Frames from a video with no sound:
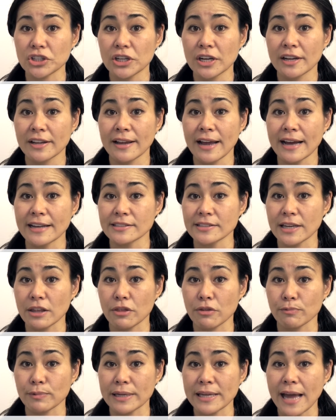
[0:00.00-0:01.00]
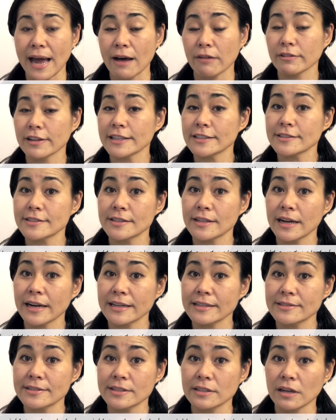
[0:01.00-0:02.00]
It has like 3 outlets that I
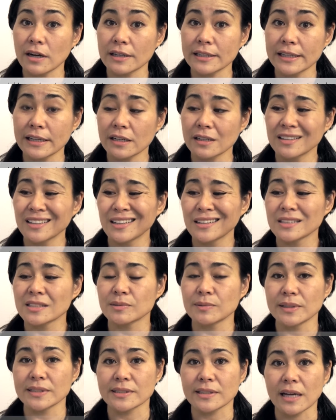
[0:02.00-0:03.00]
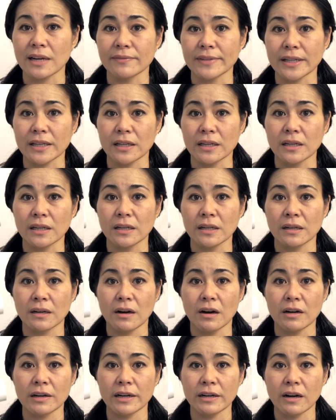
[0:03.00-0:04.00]
can stick on here, as well as kind of like a
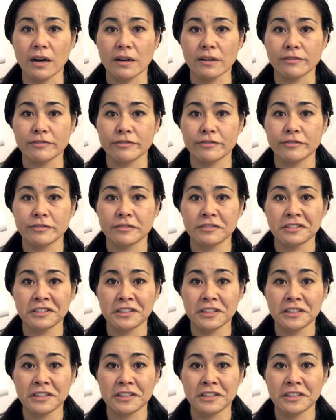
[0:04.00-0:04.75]
on and off